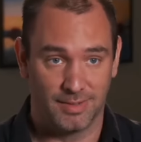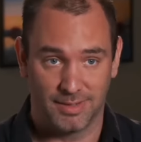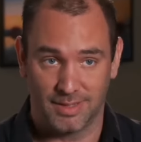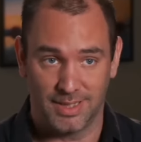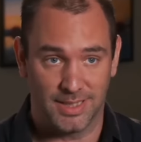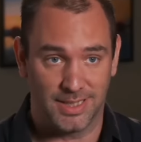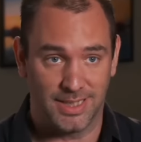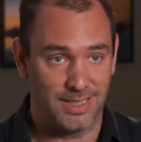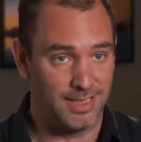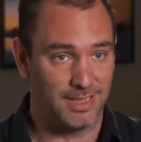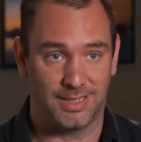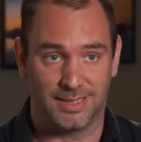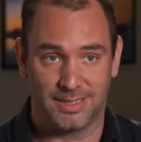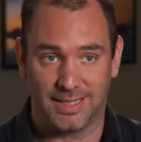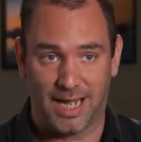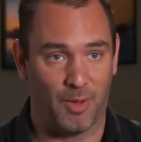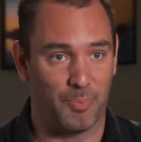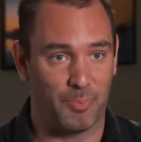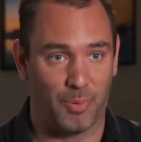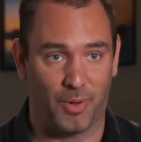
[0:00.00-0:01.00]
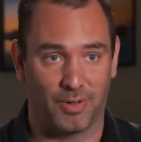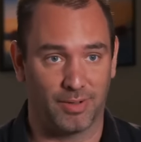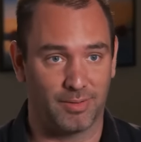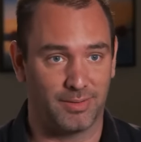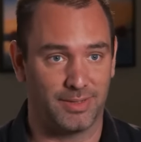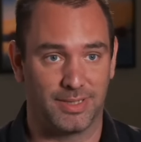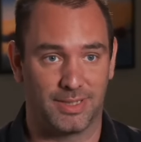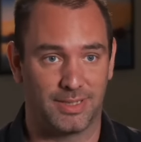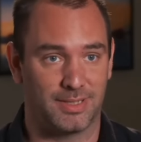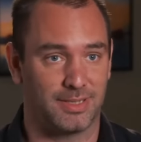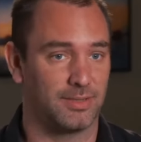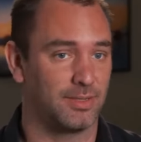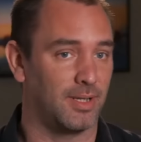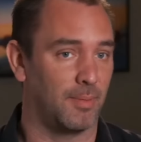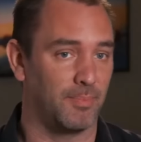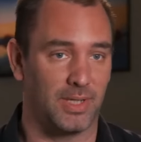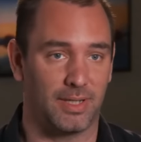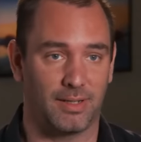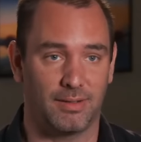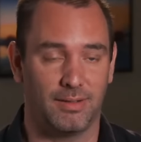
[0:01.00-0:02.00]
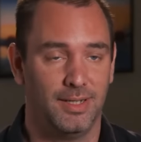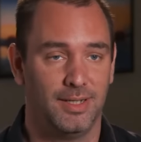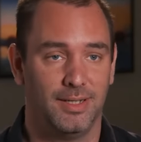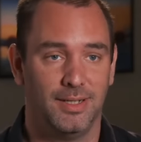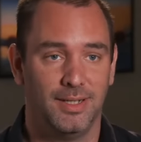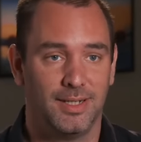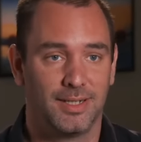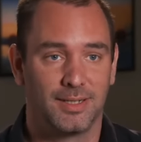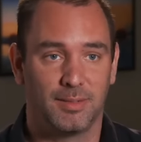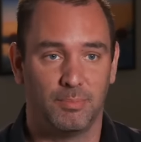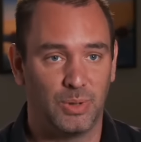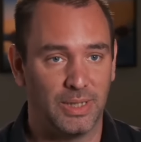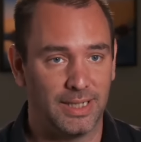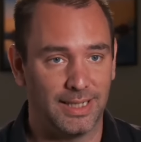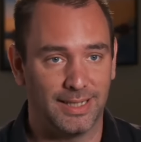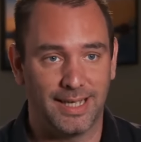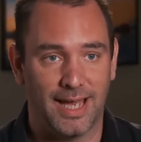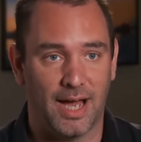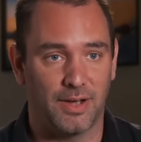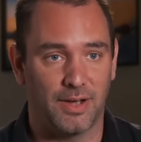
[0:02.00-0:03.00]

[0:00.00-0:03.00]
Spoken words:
this isn't South Park. This is something completely